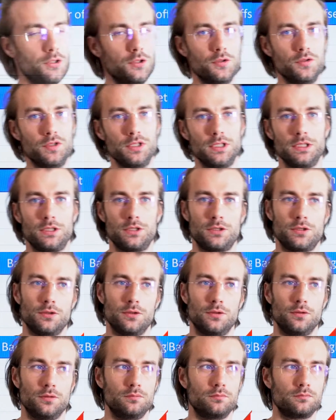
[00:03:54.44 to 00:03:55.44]
you need
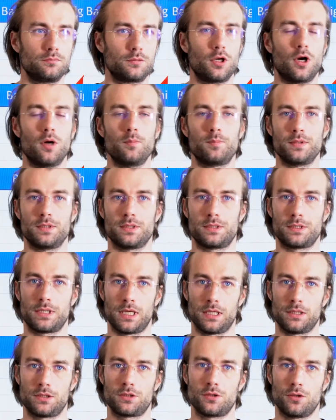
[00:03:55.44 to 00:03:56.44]
to
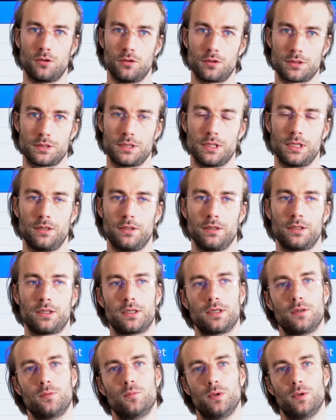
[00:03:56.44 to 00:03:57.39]
compensate torque steering